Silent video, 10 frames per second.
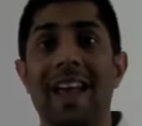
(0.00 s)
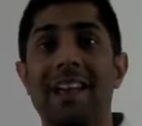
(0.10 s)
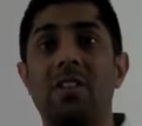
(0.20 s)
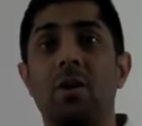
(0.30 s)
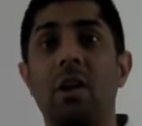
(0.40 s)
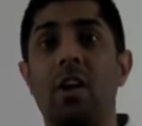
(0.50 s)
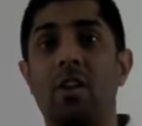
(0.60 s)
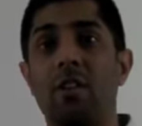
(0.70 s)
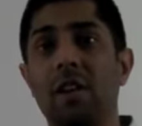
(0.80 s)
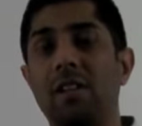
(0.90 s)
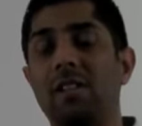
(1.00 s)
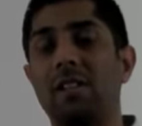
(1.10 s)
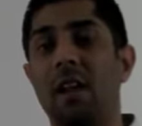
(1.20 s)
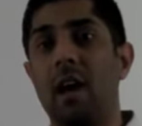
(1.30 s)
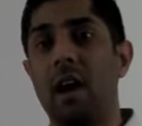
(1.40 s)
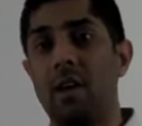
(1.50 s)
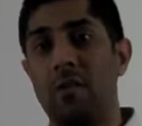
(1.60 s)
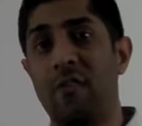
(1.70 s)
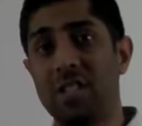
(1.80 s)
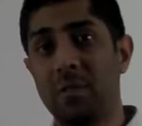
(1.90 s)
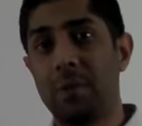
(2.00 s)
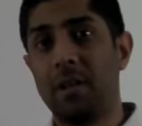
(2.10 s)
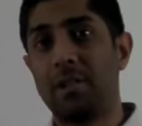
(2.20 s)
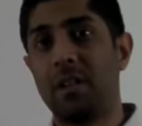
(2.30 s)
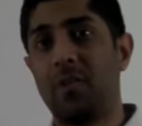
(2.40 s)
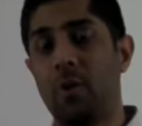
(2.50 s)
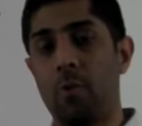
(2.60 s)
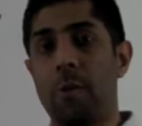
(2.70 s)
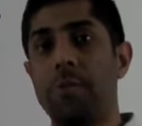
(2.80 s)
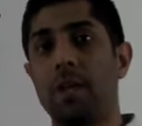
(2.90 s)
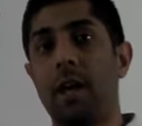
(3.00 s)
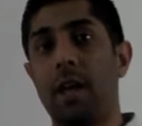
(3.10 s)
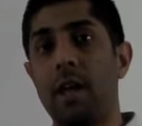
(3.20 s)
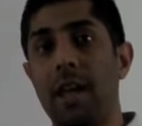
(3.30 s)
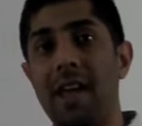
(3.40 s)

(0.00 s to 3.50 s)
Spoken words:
is to increase your visibility of your website